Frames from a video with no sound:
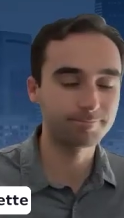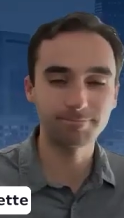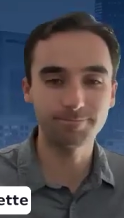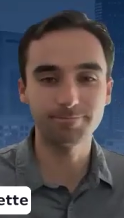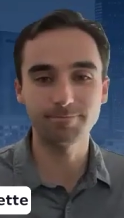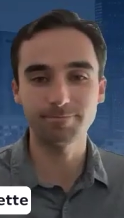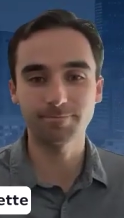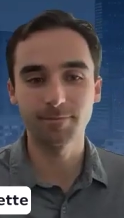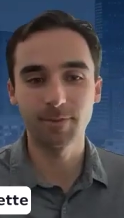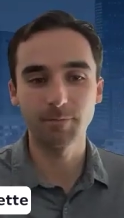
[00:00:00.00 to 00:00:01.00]
Hmm,
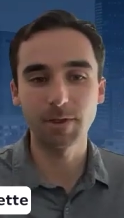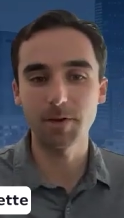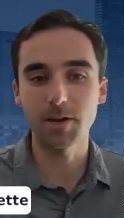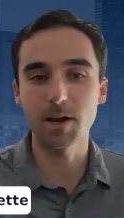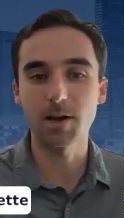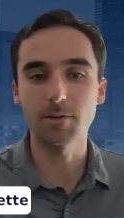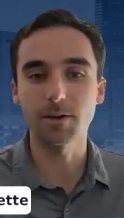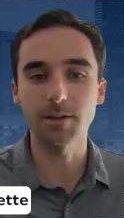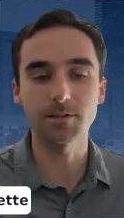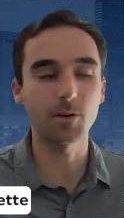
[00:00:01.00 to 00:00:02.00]
maybe not,
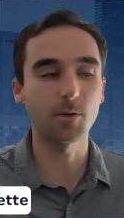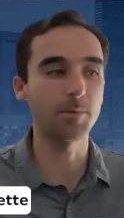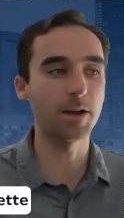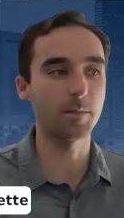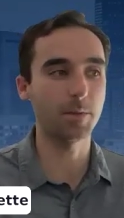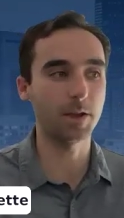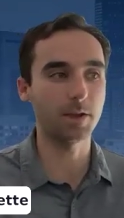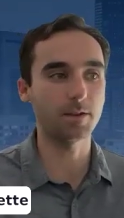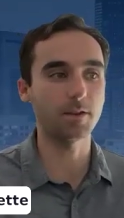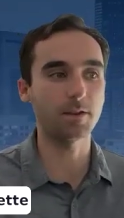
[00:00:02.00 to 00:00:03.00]
right? So in my
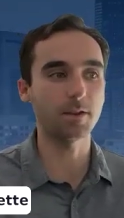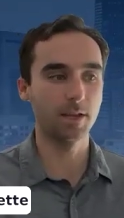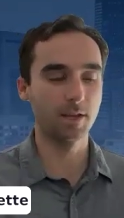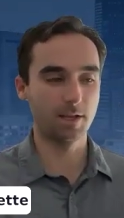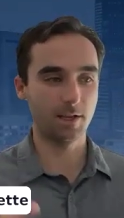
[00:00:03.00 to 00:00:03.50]
opinion, the